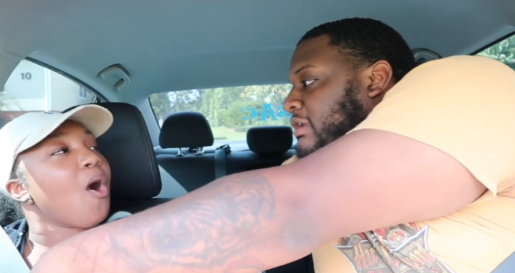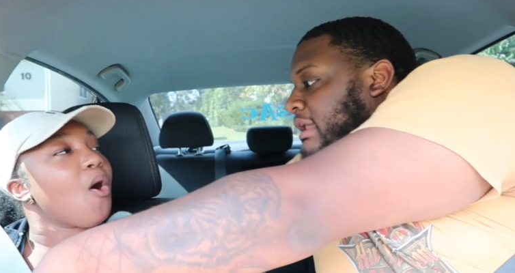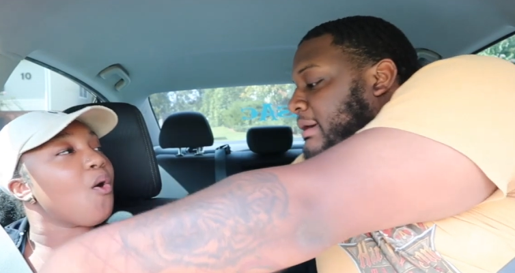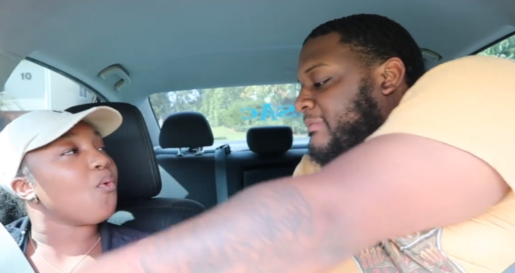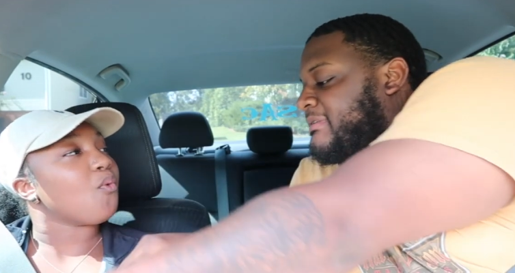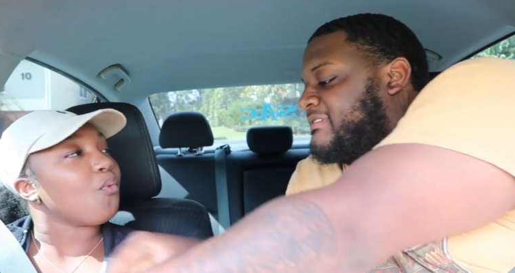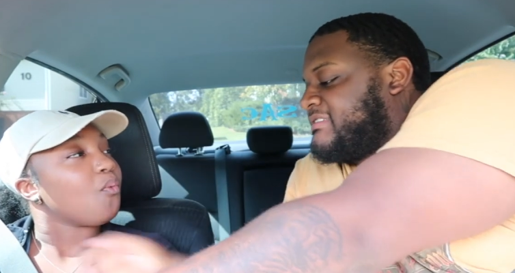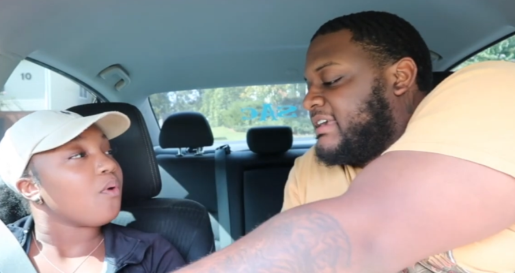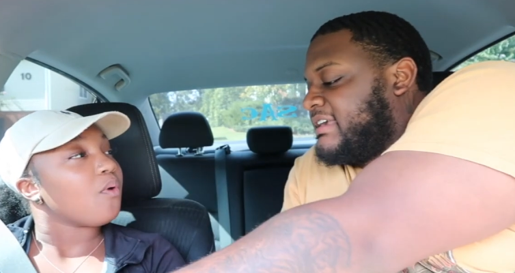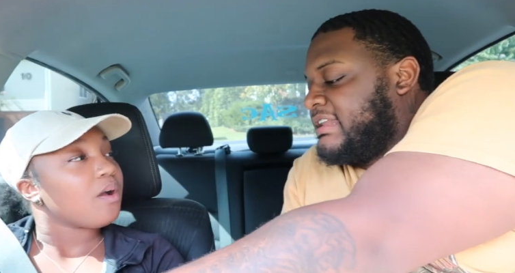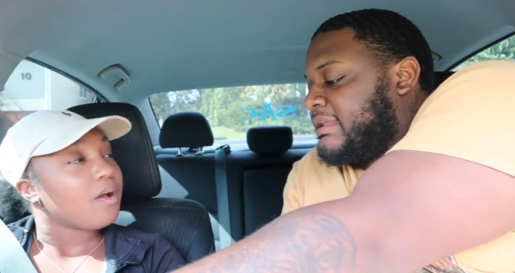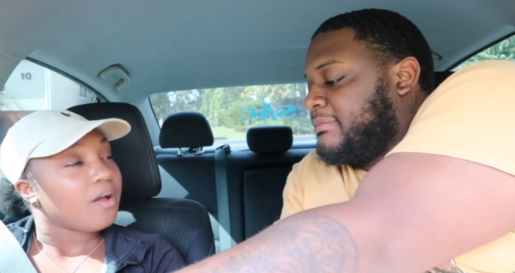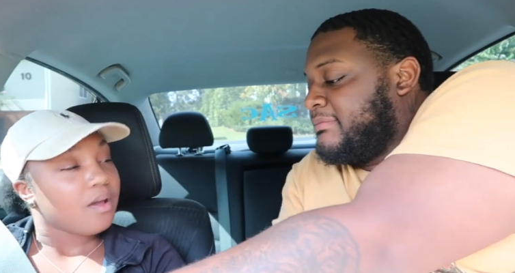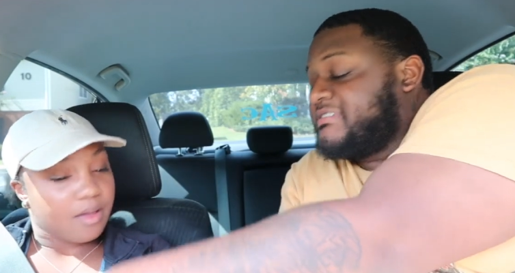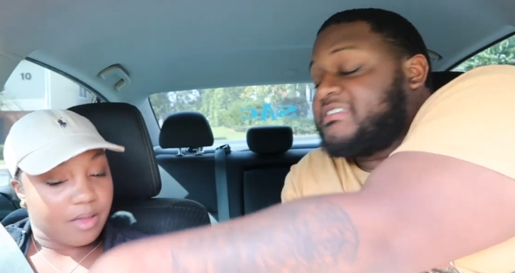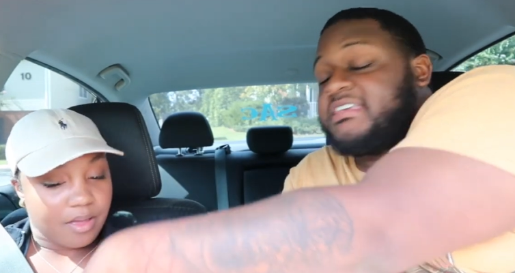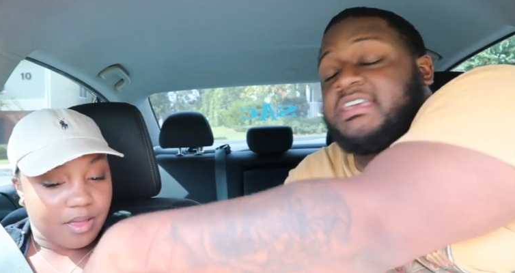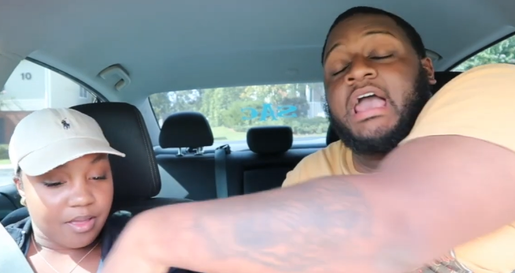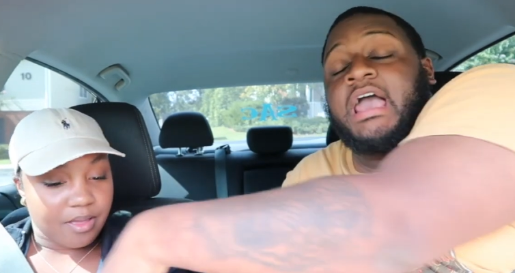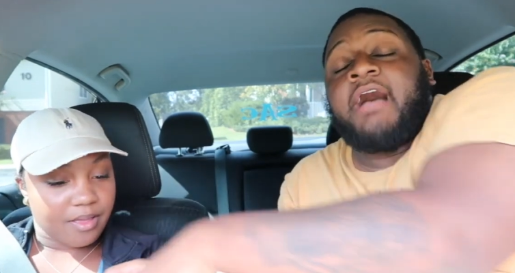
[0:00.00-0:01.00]
Speaker 1: let me see, let me
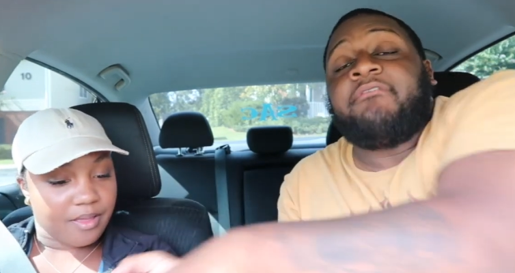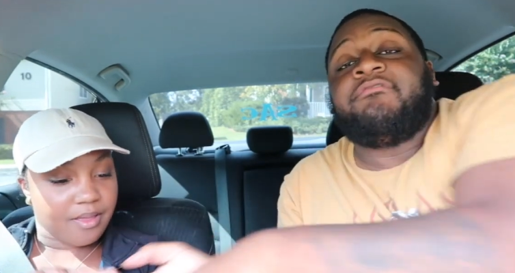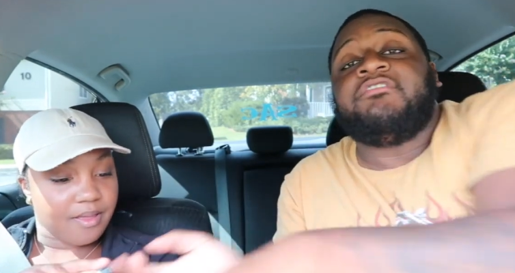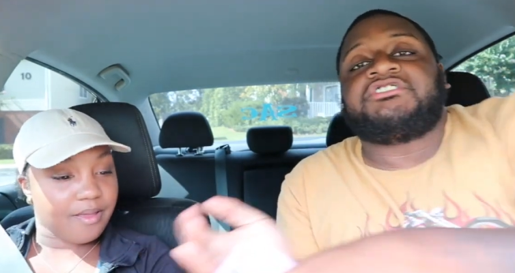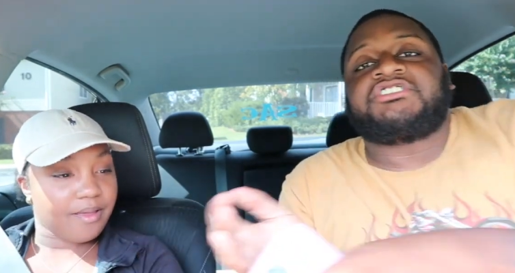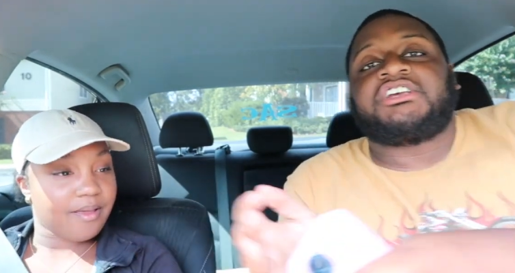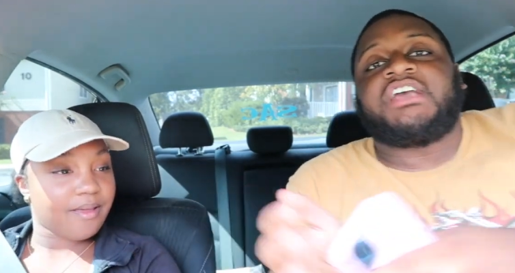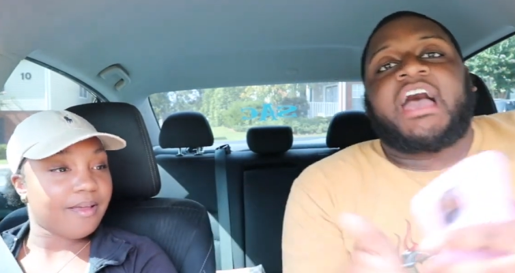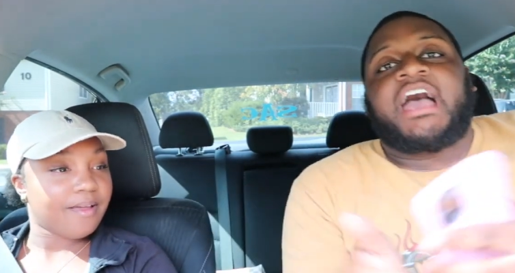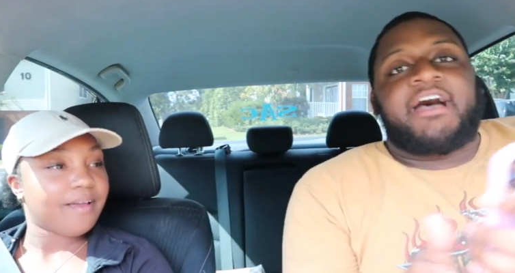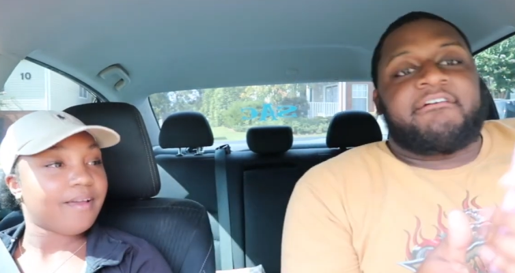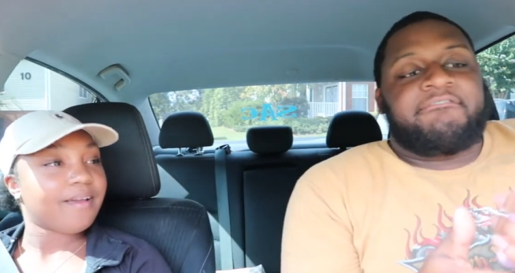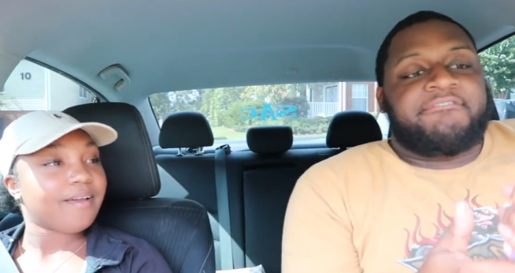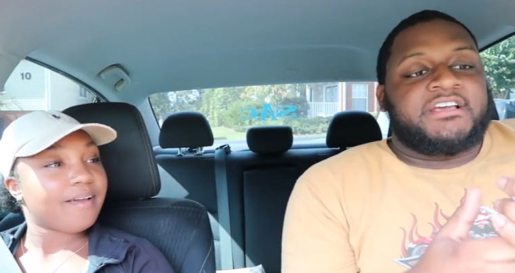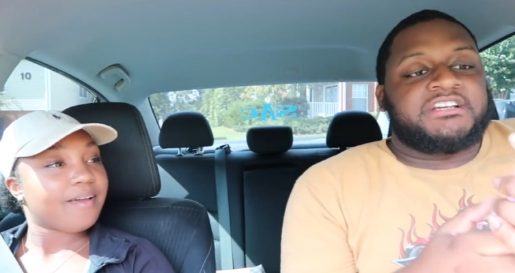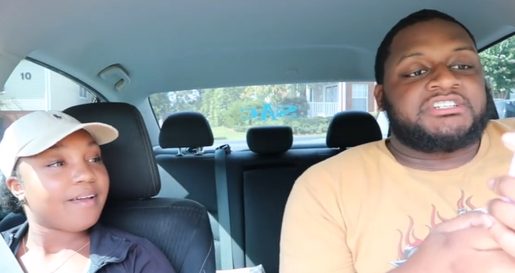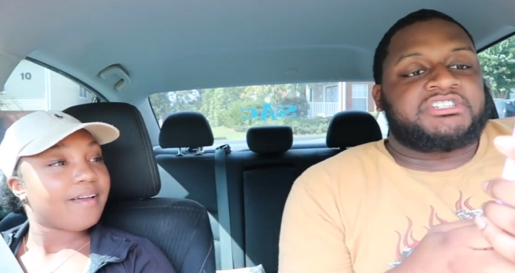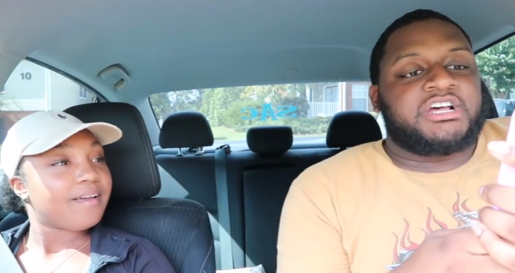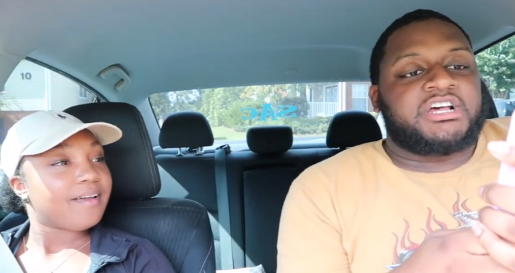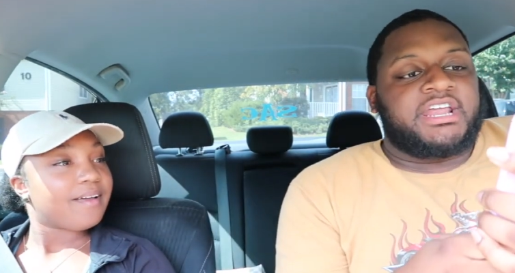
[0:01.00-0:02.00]
see. I'm gonna show y'all how
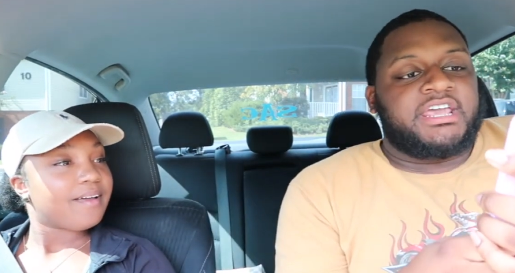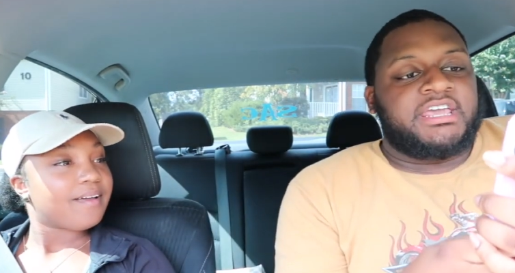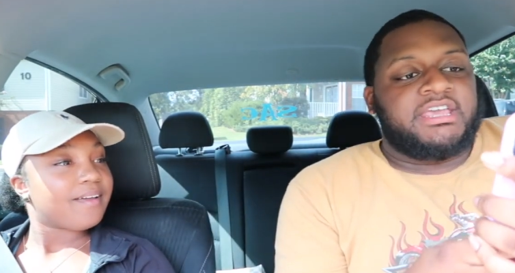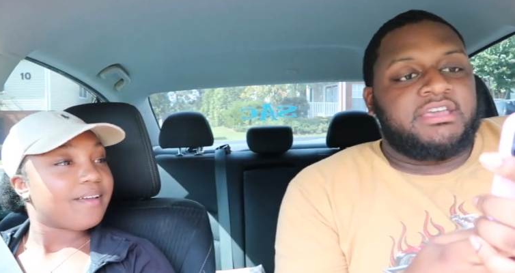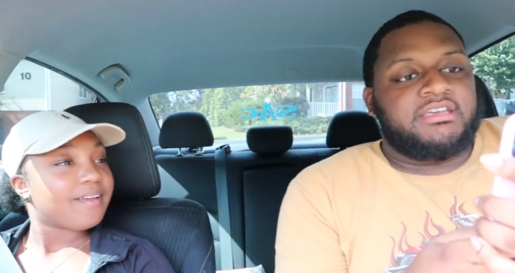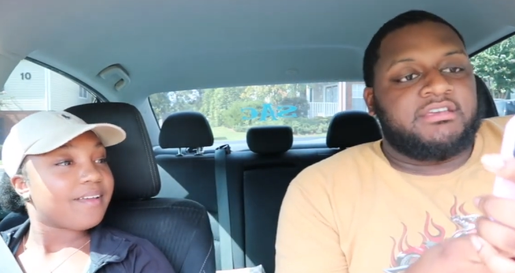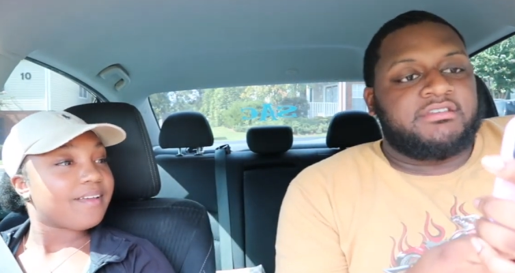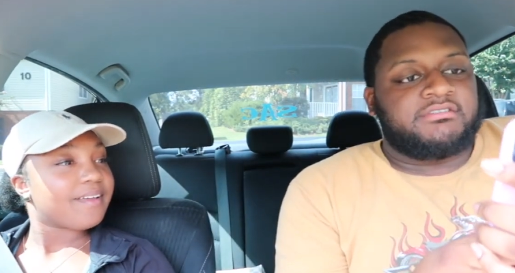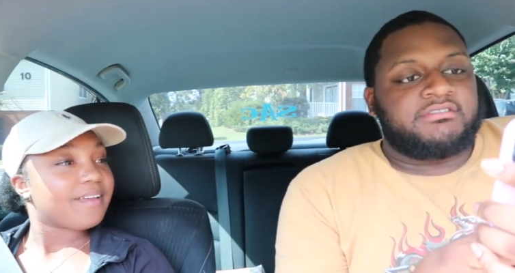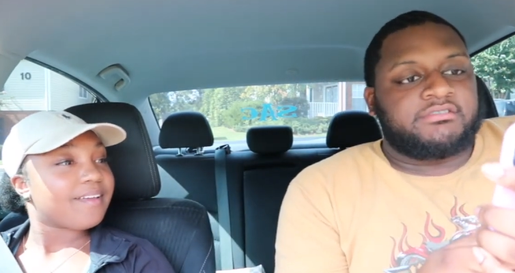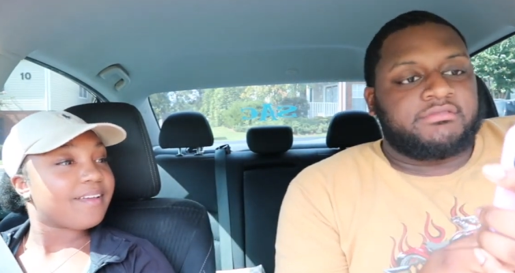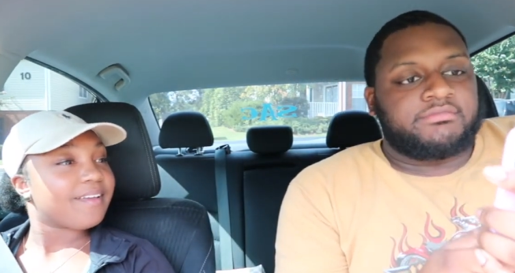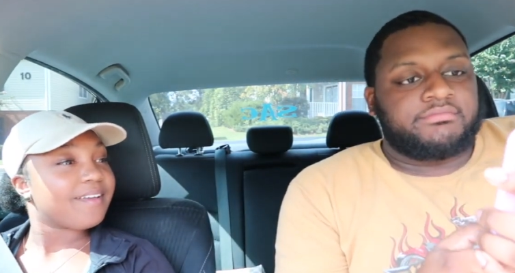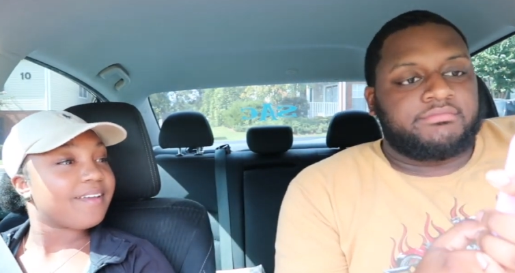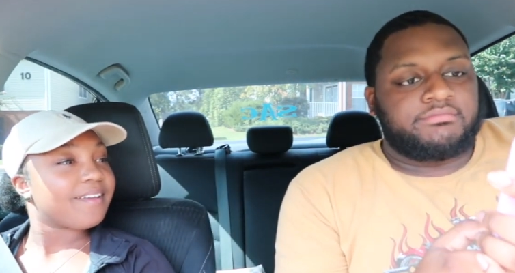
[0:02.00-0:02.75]
fake Sh'Day is.